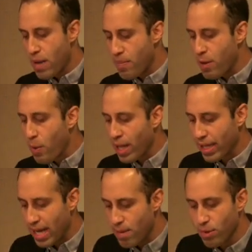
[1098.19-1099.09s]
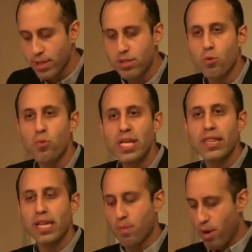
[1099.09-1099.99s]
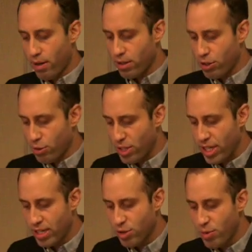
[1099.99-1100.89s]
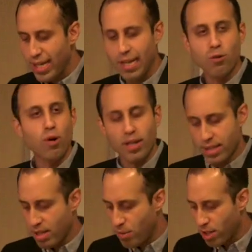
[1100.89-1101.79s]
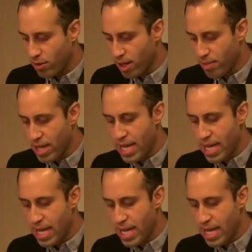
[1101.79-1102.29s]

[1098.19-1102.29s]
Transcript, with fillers: may well enable us to rethink modern Jewish history across the Maghreb